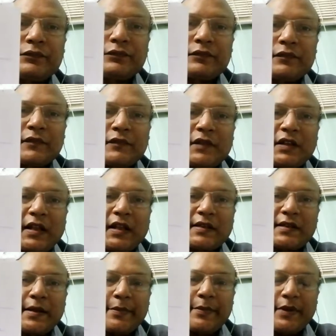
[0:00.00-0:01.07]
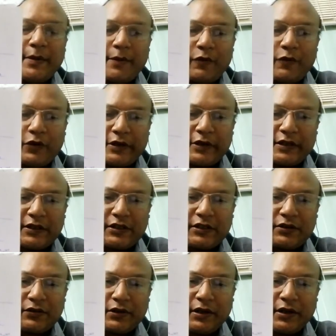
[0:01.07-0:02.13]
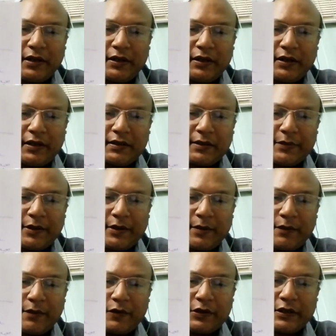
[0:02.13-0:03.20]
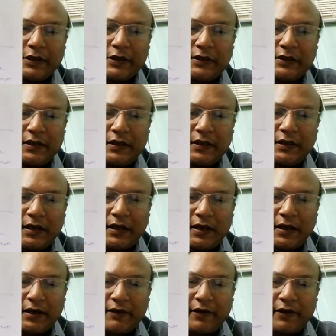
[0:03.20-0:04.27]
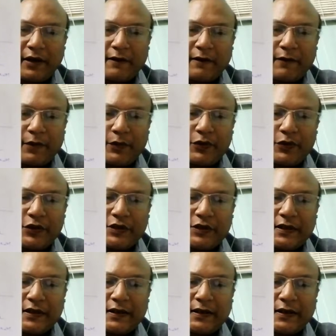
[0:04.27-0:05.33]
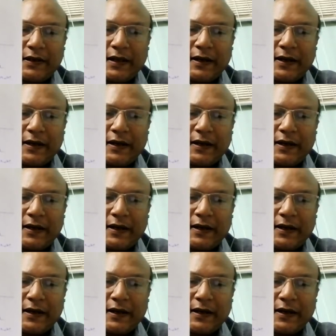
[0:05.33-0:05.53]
That's the minimum voltage. Okay, that's the minimum voltage required for producing dielectric.